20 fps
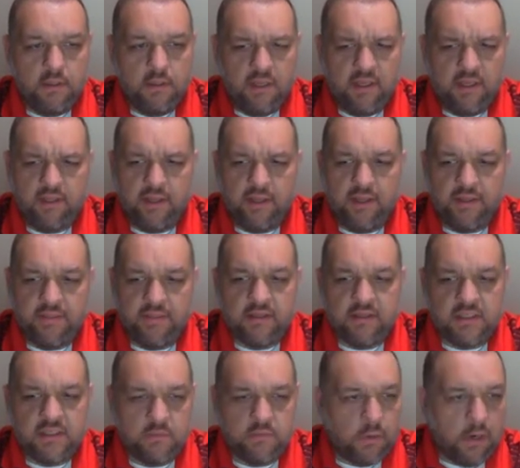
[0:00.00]
I think
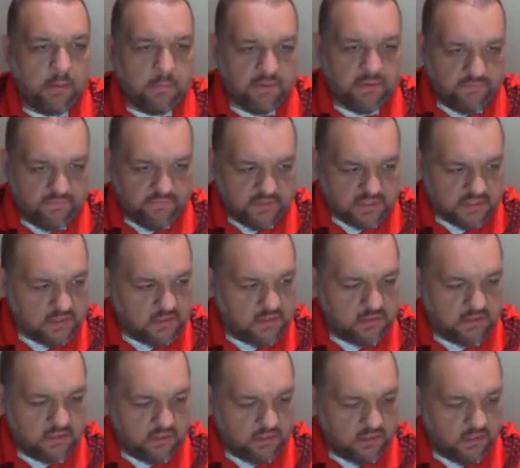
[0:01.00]
this probably
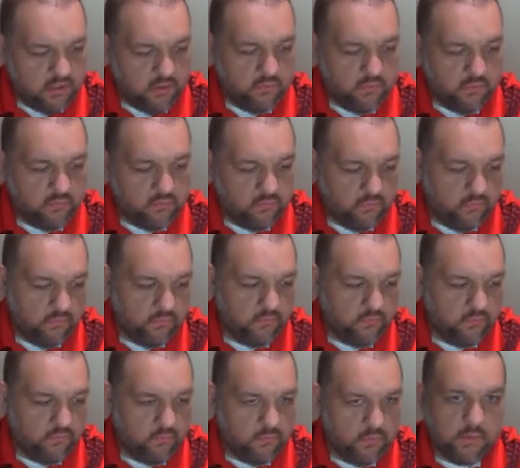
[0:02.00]
fits,
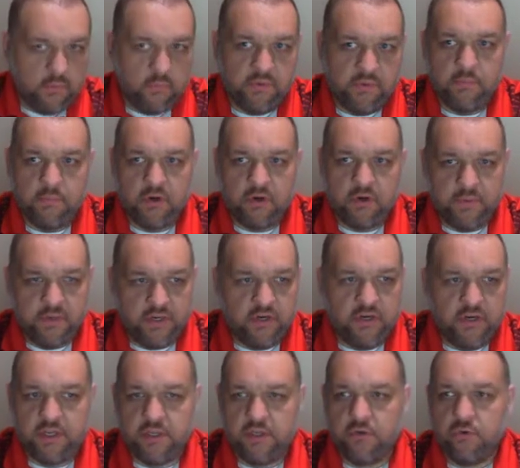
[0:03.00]
with a
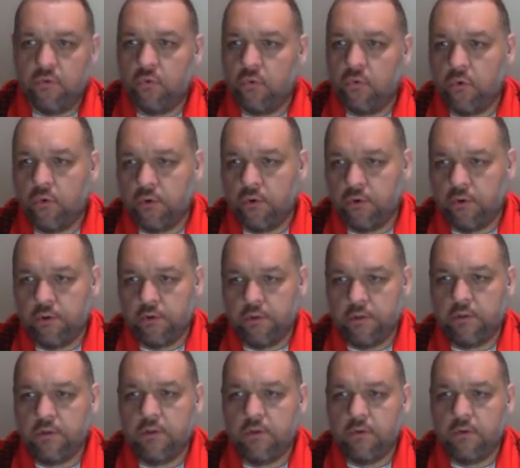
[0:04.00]
barbarian or
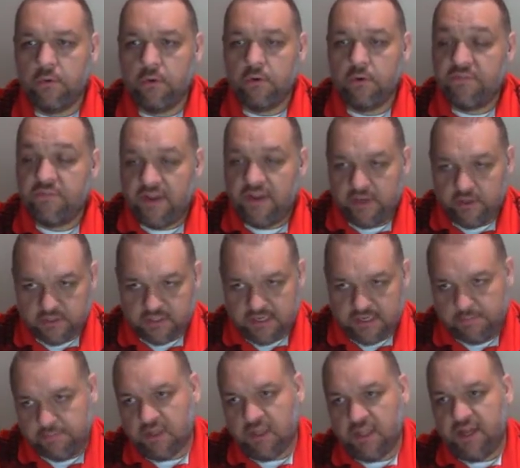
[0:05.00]
a fighter
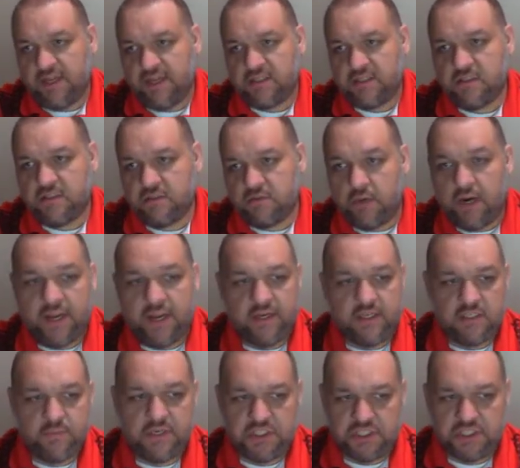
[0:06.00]
type class, right?
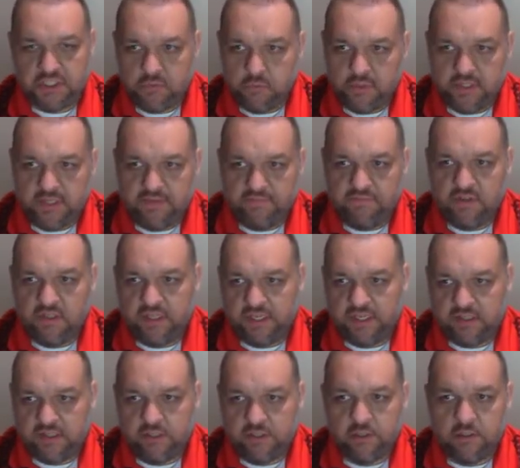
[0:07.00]
Especially when they feel like
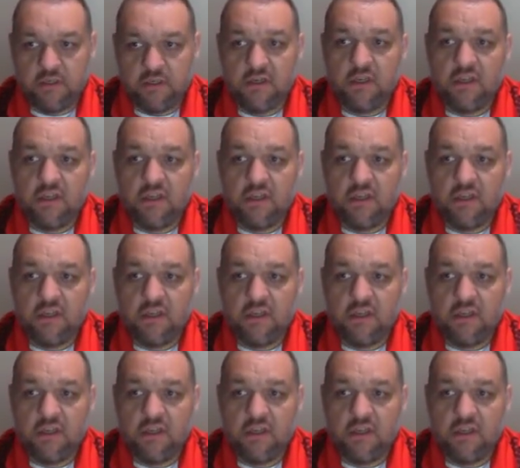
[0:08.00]
they're